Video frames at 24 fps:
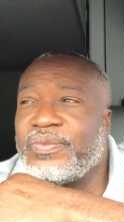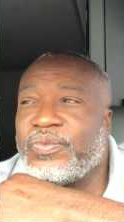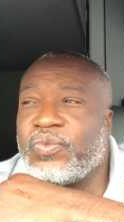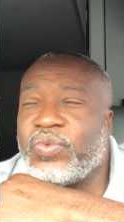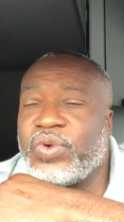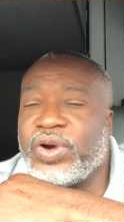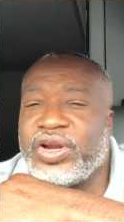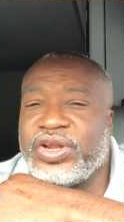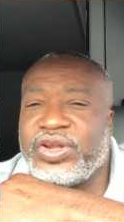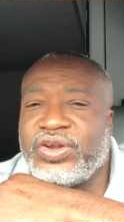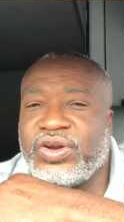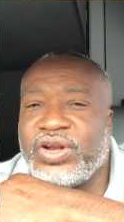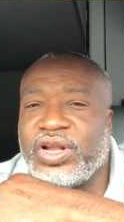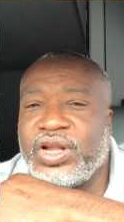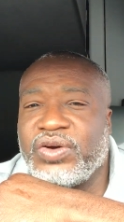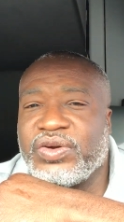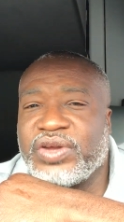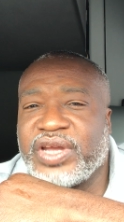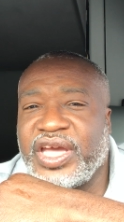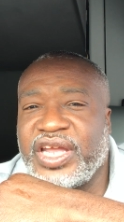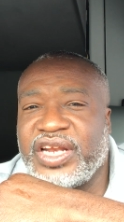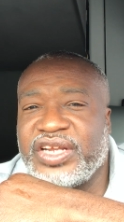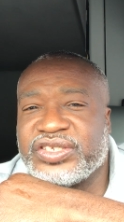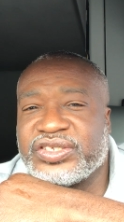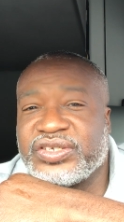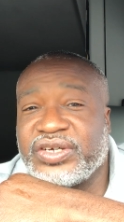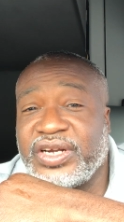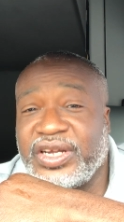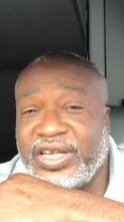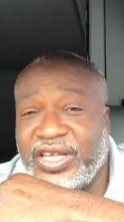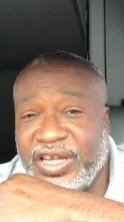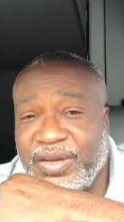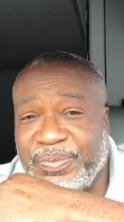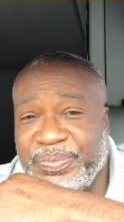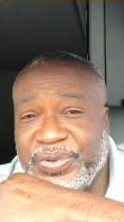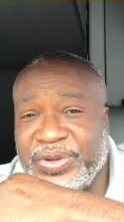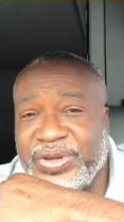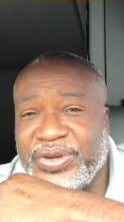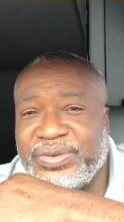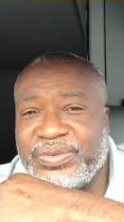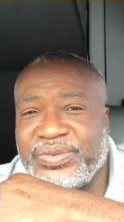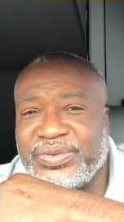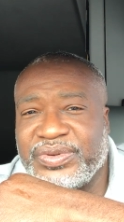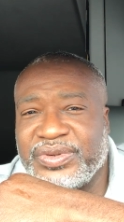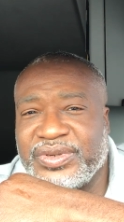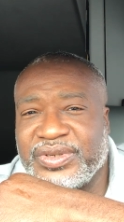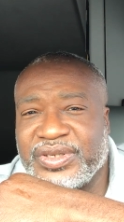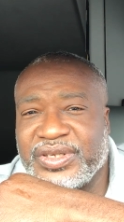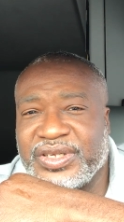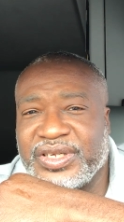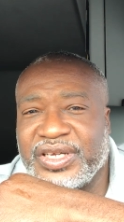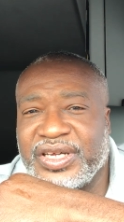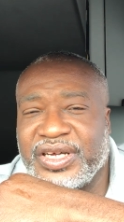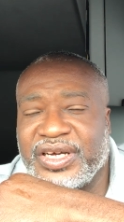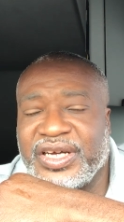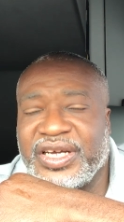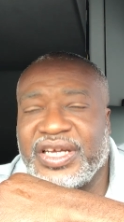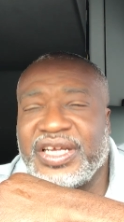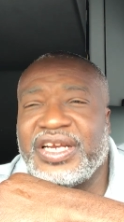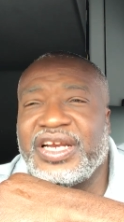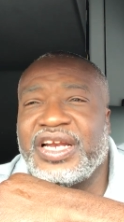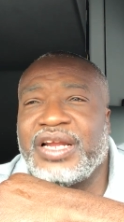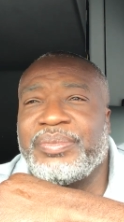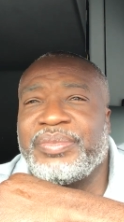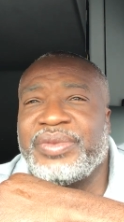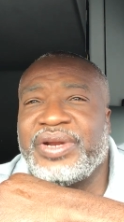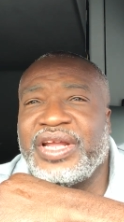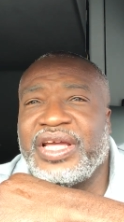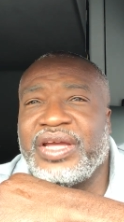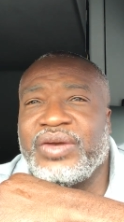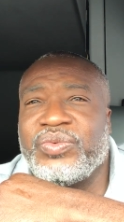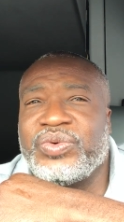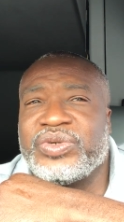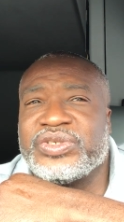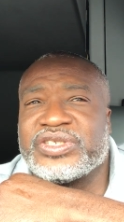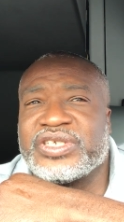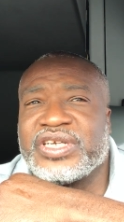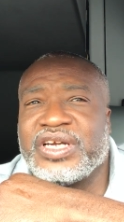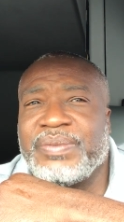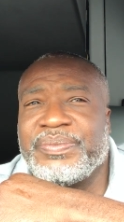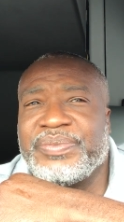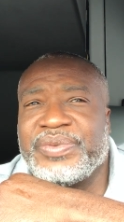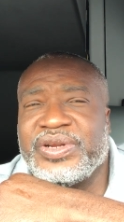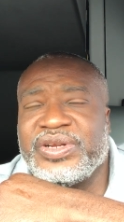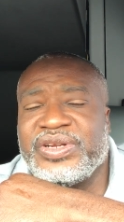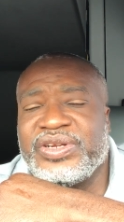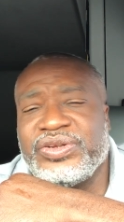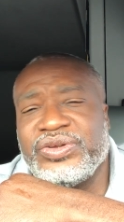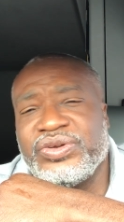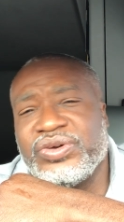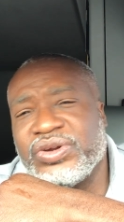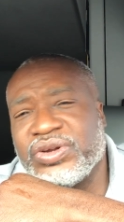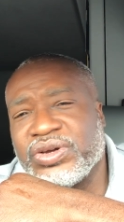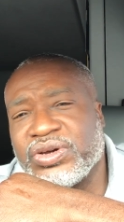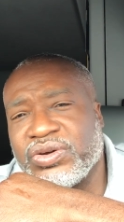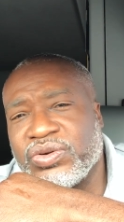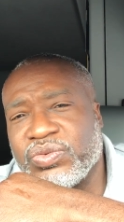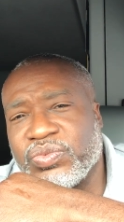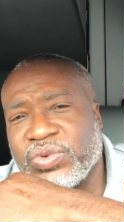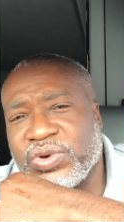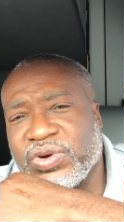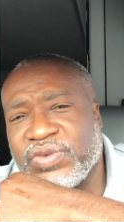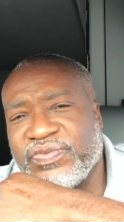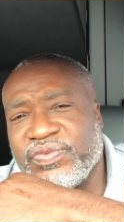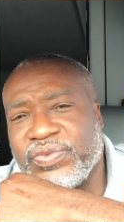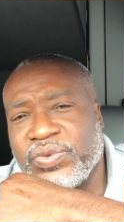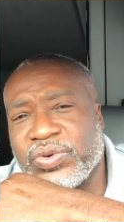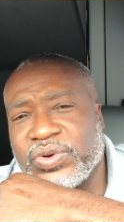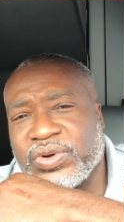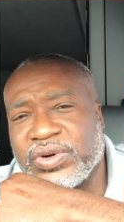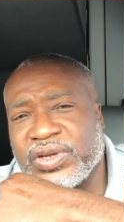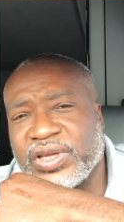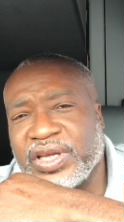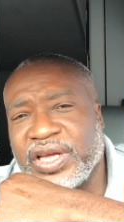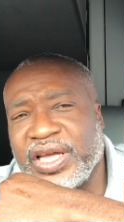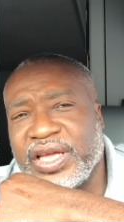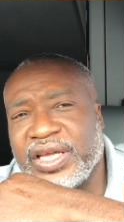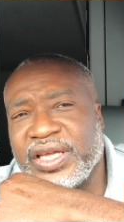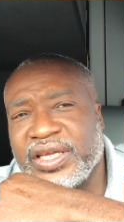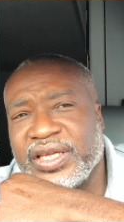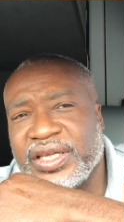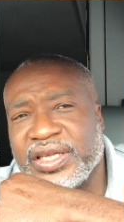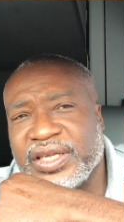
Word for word: where you're located is going to help you eliminate which company you're going to go to work for, okay?